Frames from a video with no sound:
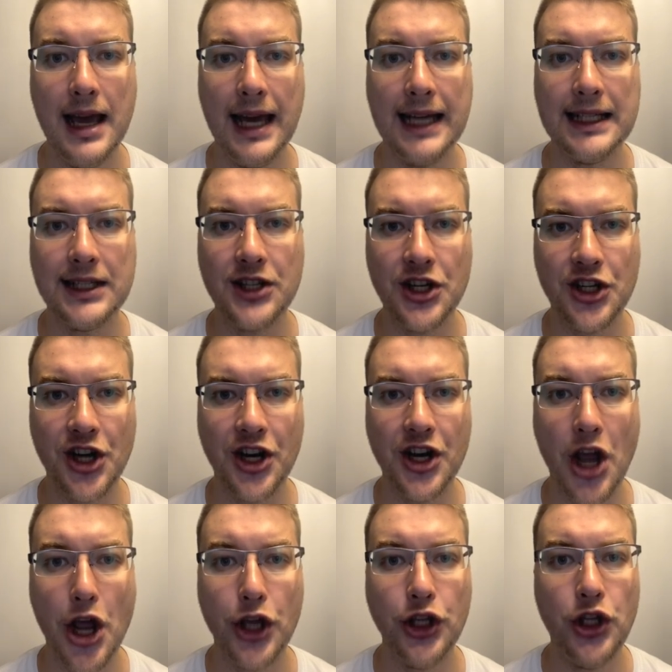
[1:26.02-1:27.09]
In addition,
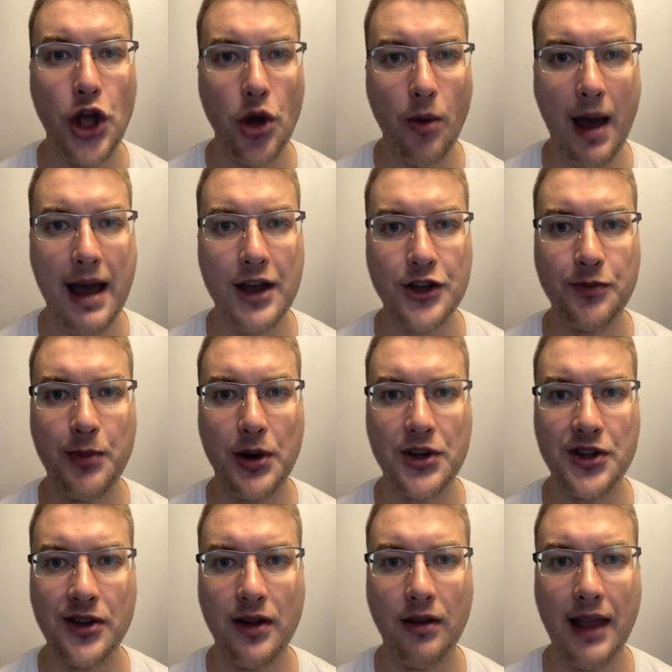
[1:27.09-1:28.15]
U.S.
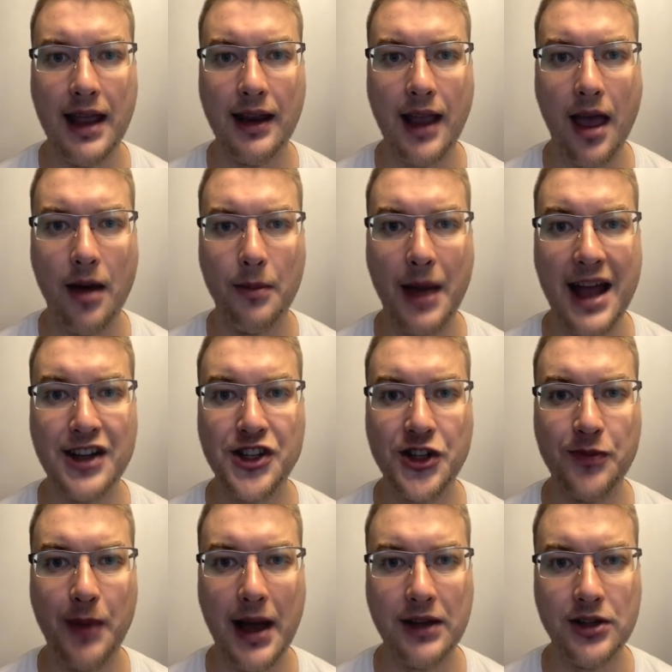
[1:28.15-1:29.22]
personal income and
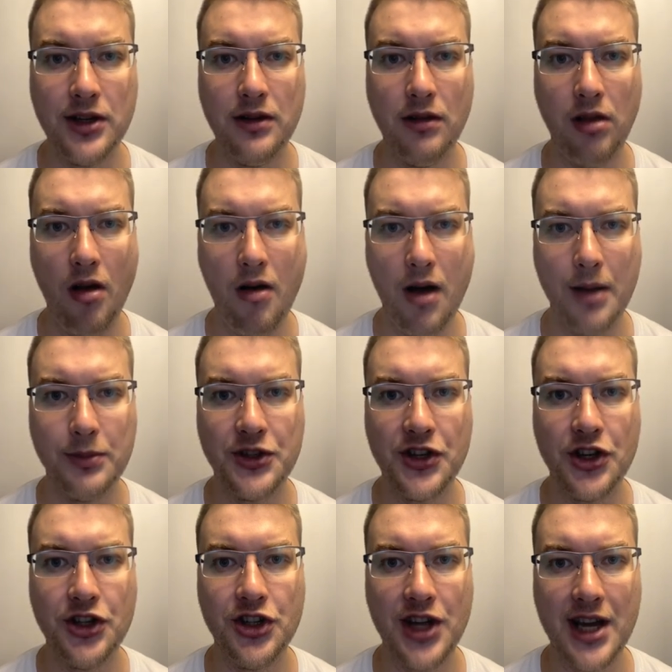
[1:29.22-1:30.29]
spending climbed,
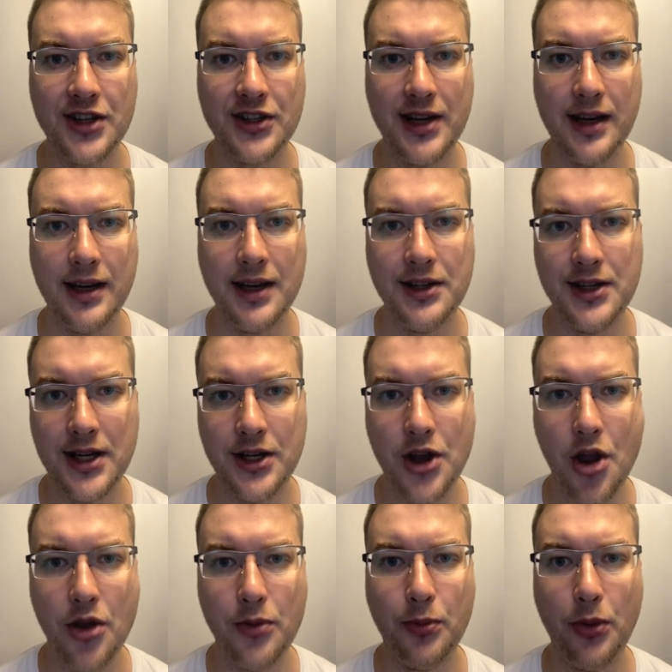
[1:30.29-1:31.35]
suggesting
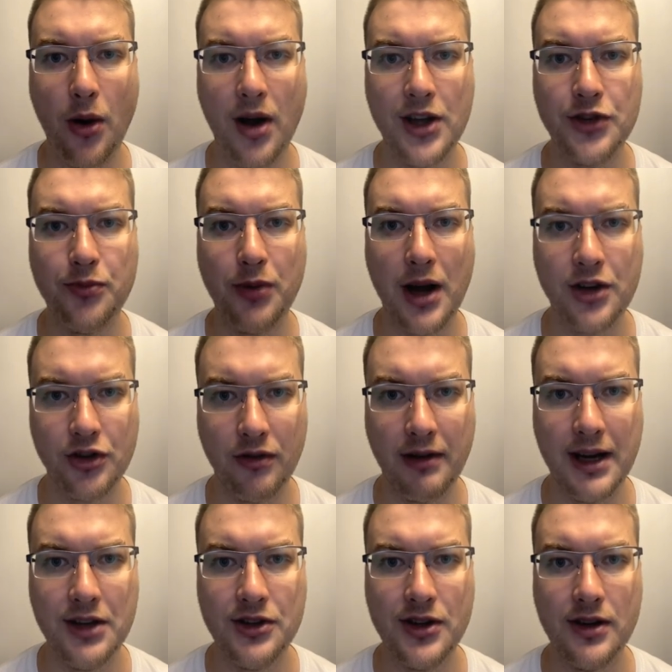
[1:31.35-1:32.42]
continued price
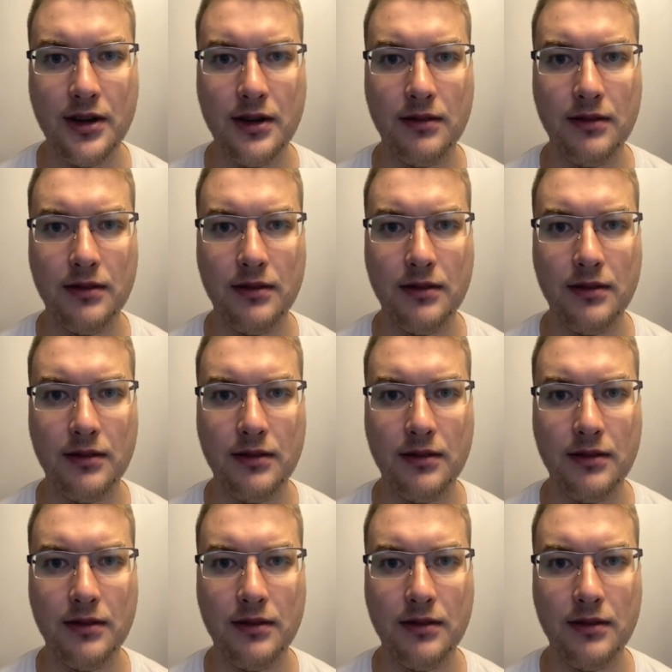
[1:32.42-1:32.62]
pressures.